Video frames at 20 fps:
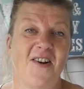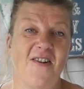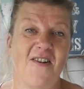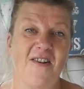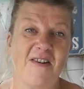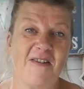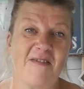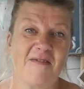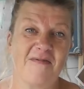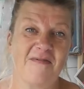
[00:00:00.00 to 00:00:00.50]

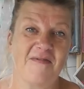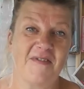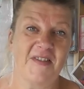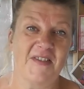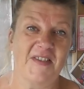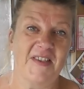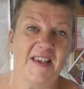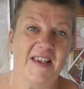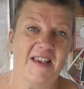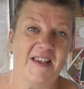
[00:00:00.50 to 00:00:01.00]
of
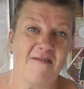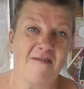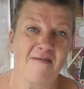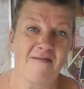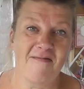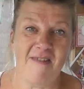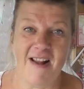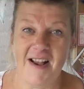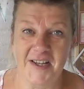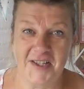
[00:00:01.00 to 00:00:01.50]
the
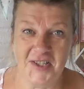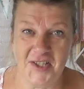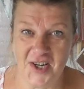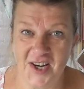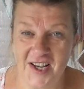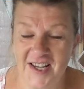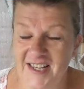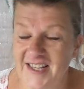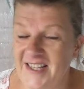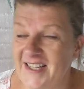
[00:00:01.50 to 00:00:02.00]
rag
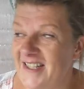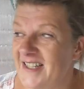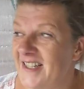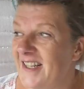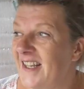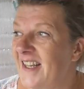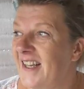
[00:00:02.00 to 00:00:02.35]
trade